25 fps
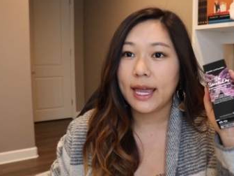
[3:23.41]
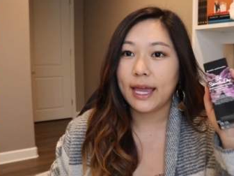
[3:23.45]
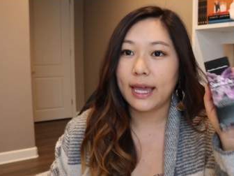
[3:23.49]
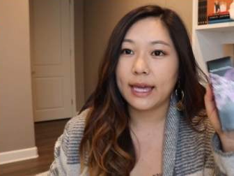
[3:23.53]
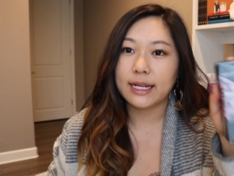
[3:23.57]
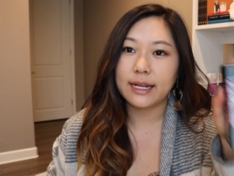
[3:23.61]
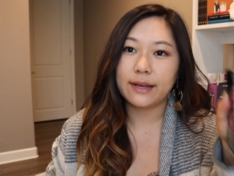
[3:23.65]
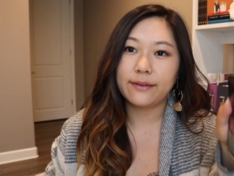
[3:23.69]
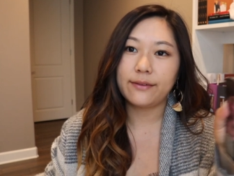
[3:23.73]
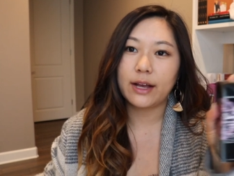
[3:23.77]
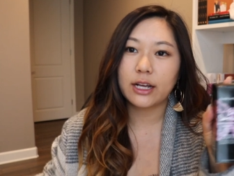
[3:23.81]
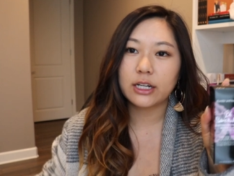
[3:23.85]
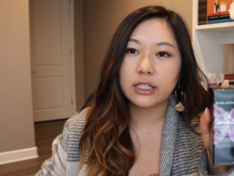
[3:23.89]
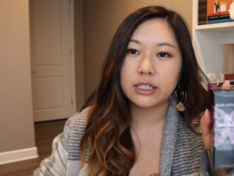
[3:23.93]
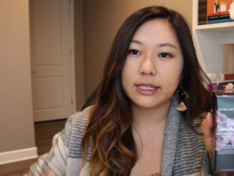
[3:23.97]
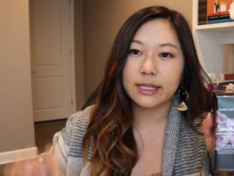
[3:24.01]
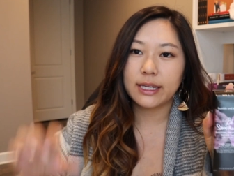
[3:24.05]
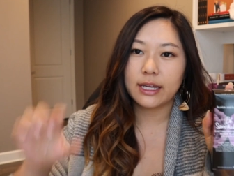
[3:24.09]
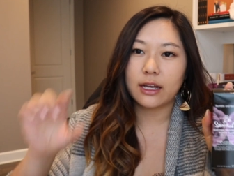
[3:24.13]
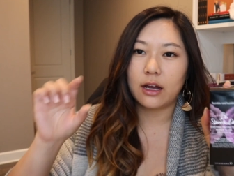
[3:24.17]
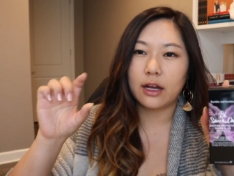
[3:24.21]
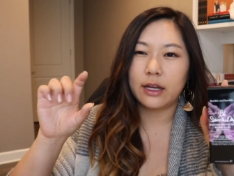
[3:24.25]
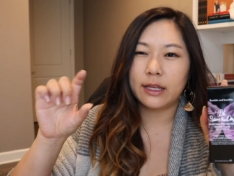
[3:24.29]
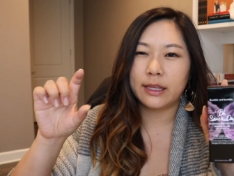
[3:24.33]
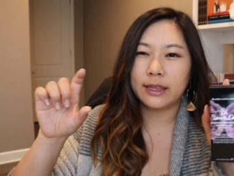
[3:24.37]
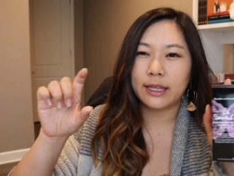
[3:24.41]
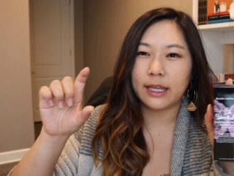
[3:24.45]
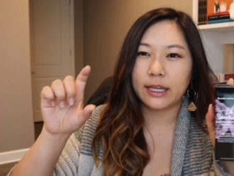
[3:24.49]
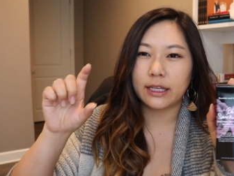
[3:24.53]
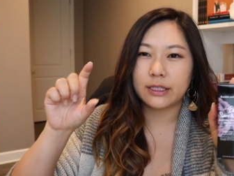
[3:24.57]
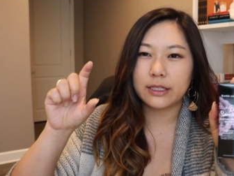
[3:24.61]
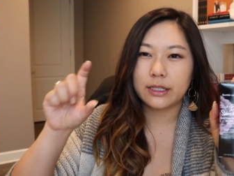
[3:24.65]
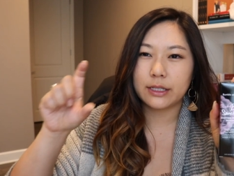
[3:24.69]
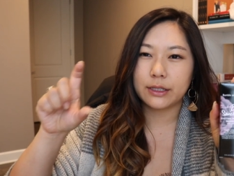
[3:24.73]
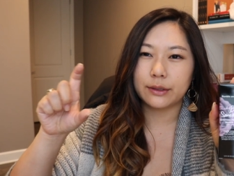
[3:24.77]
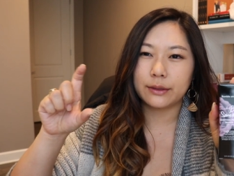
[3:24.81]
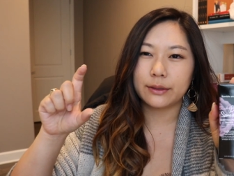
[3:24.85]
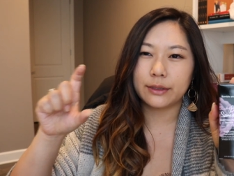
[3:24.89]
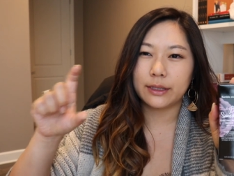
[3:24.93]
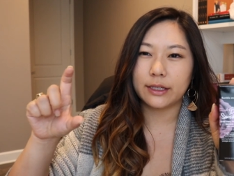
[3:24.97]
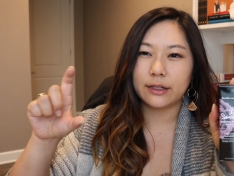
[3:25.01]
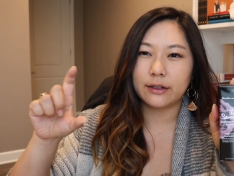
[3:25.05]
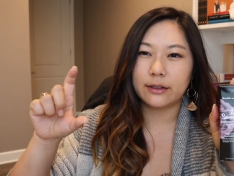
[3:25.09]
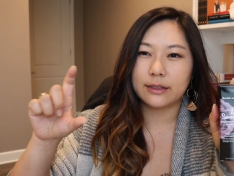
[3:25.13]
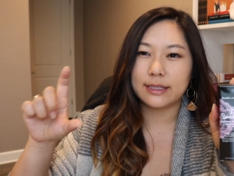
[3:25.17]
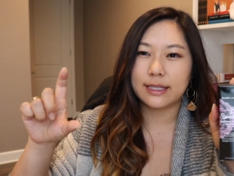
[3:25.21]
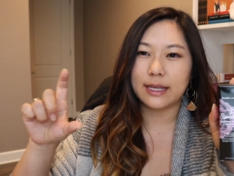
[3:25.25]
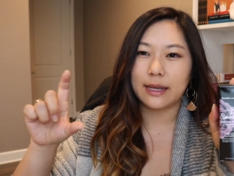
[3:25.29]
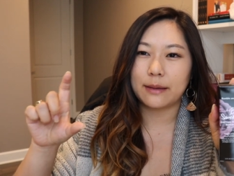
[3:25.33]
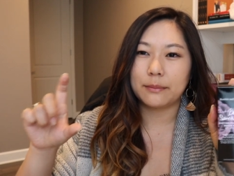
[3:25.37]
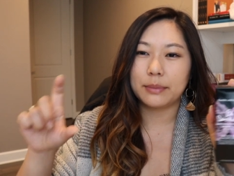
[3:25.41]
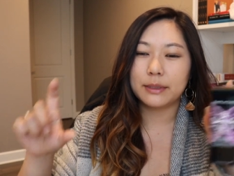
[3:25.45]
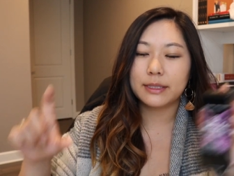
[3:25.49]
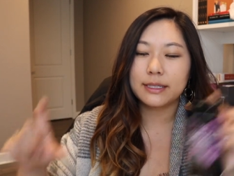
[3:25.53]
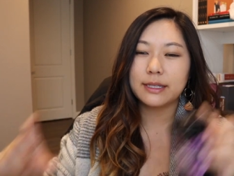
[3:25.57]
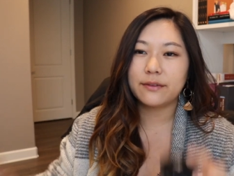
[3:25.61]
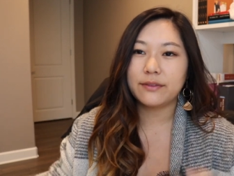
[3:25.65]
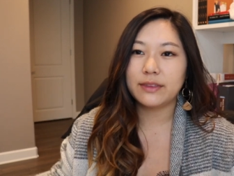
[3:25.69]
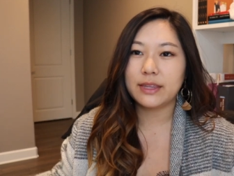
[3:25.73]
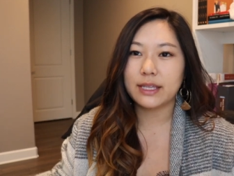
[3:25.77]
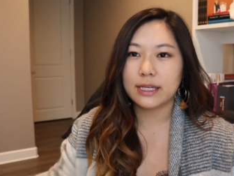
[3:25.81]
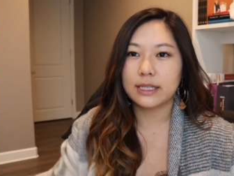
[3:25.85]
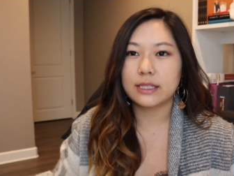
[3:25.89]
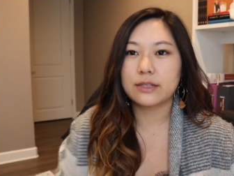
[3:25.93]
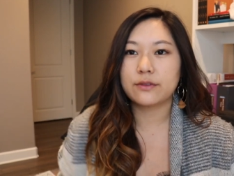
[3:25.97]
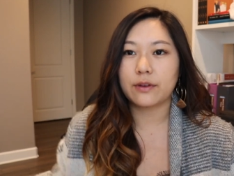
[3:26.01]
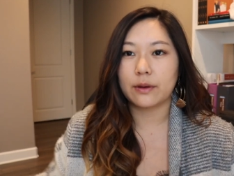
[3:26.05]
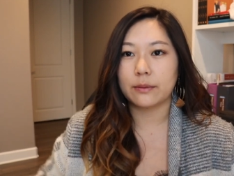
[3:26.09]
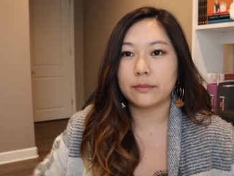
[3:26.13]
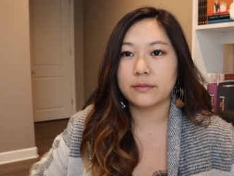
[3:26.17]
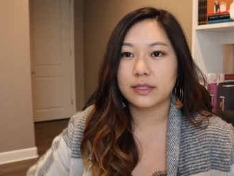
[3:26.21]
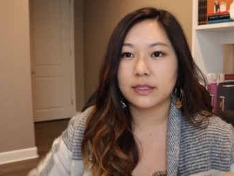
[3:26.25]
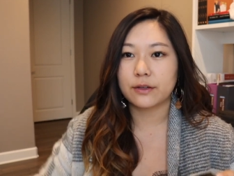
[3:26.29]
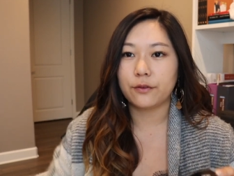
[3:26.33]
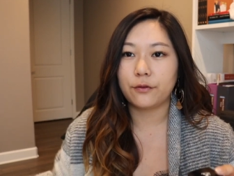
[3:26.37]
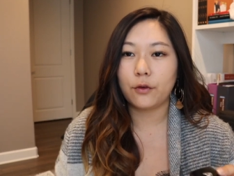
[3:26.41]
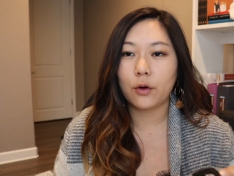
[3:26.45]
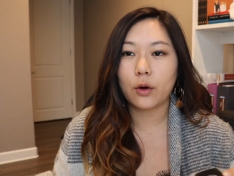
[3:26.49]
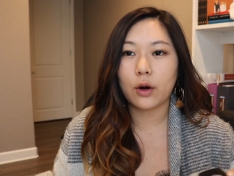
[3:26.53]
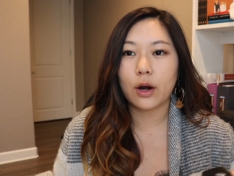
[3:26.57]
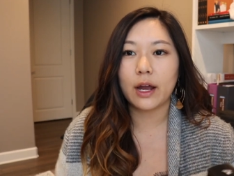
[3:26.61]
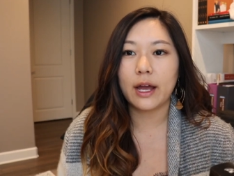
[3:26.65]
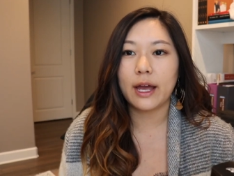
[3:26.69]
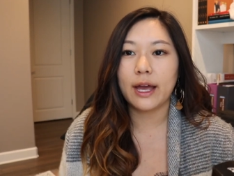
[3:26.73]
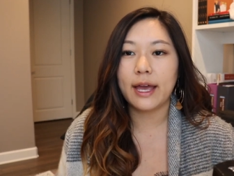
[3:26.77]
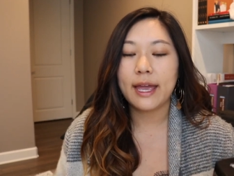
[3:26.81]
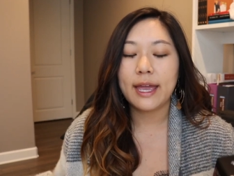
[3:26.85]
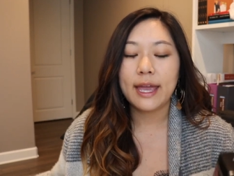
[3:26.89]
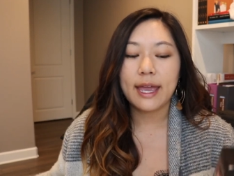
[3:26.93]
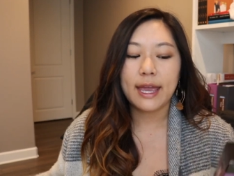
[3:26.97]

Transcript: And I've actually gotten like two little samples of these from Sephora